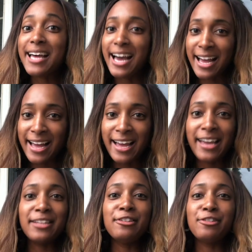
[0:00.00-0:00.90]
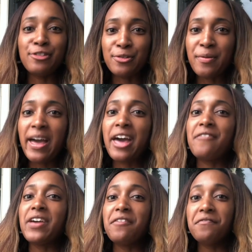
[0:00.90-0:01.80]
I do have
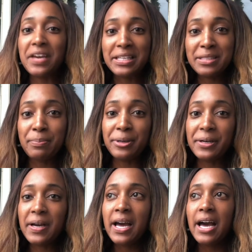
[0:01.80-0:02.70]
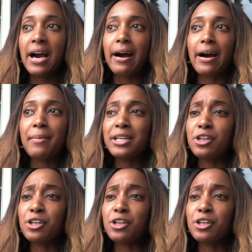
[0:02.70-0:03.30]
a Facebook. I